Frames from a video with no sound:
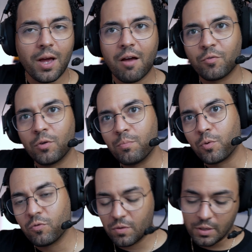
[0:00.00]
to have to
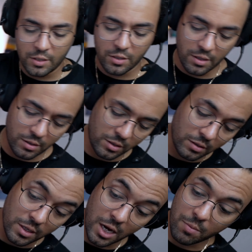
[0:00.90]
improve on this
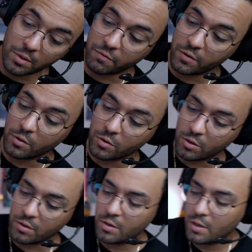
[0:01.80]
sometime in the future.